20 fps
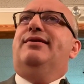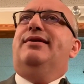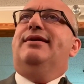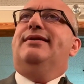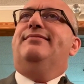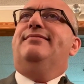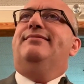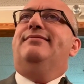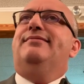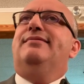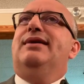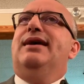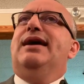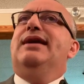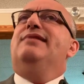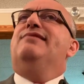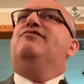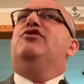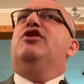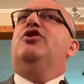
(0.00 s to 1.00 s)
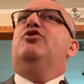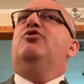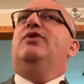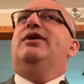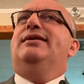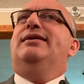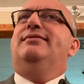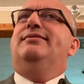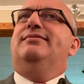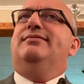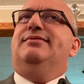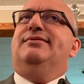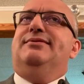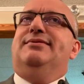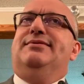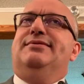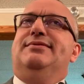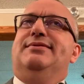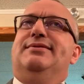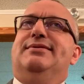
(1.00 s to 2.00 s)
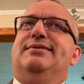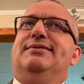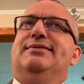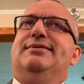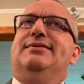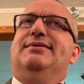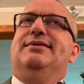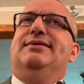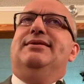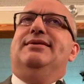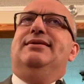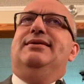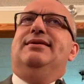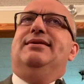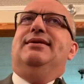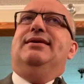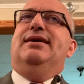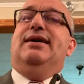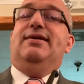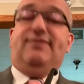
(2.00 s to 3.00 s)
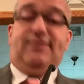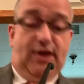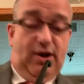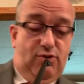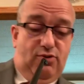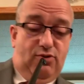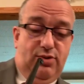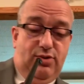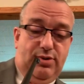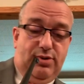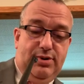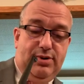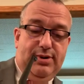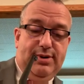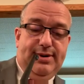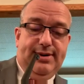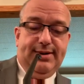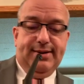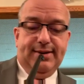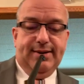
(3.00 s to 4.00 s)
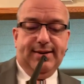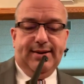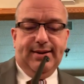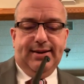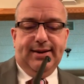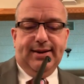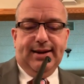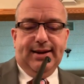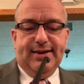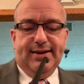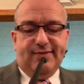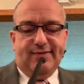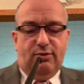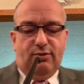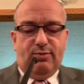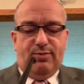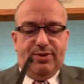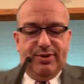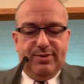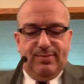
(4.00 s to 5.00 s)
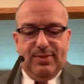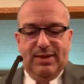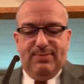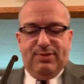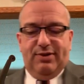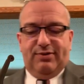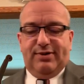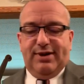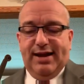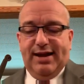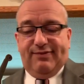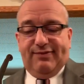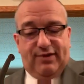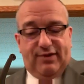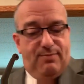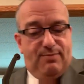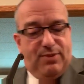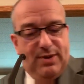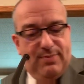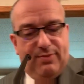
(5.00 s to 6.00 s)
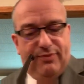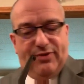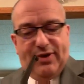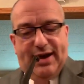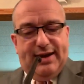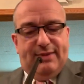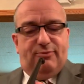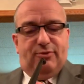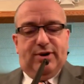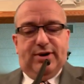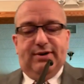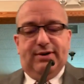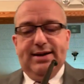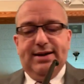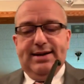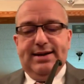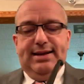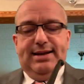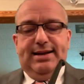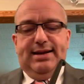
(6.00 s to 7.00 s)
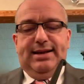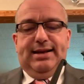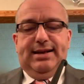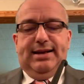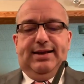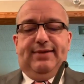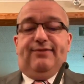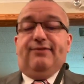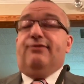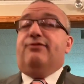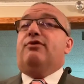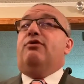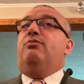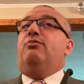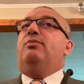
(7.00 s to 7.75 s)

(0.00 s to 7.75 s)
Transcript: done, is doing. And so he's gonna be put to death. Some people think, well, it's